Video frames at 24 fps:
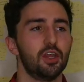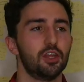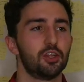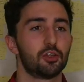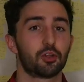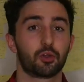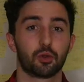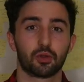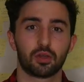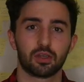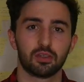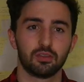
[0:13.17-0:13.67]

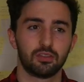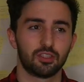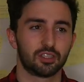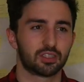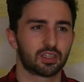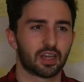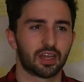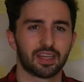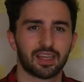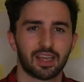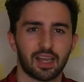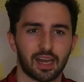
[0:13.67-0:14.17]
you're gonna just
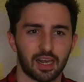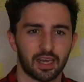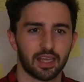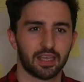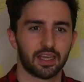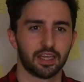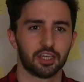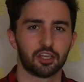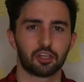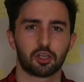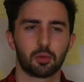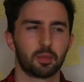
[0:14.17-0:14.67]
kind of click
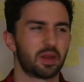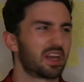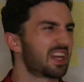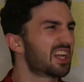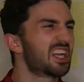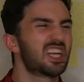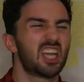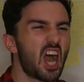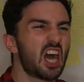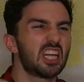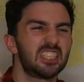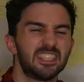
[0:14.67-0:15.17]
it and you're gonna be
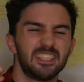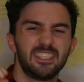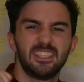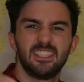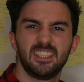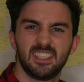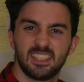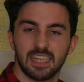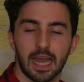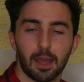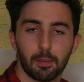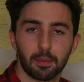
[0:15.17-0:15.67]
like, God
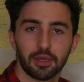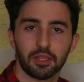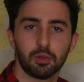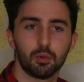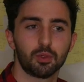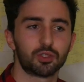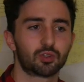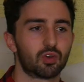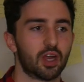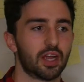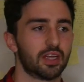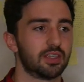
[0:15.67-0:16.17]
damn it, he
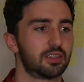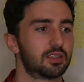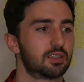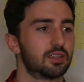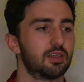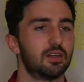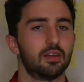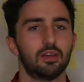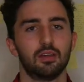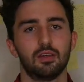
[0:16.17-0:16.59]
was right.